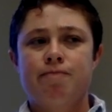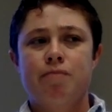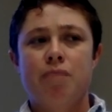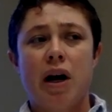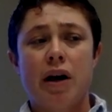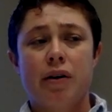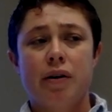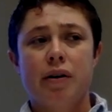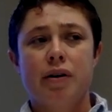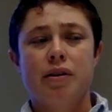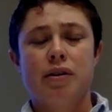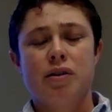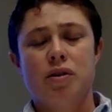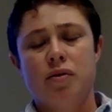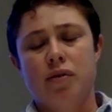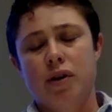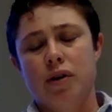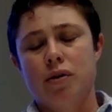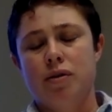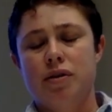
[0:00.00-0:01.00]
moderate to
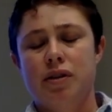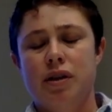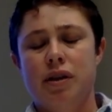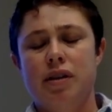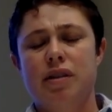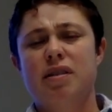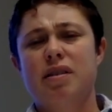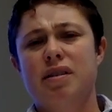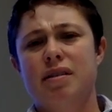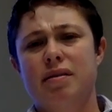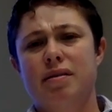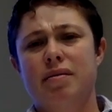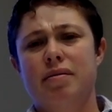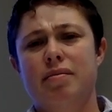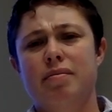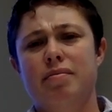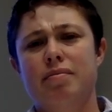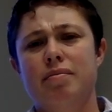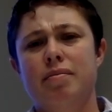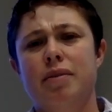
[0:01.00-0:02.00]
severe OCDs
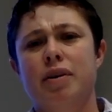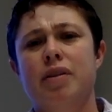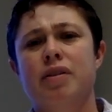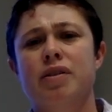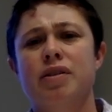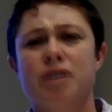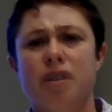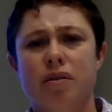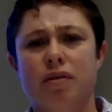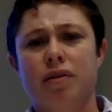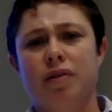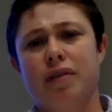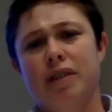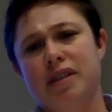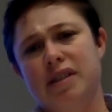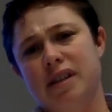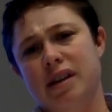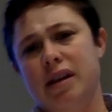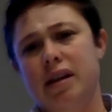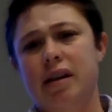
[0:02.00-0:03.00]
conservatively
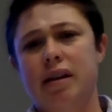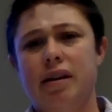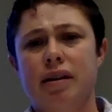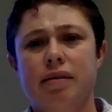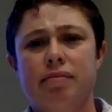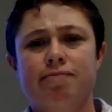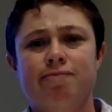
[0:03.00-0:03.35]
take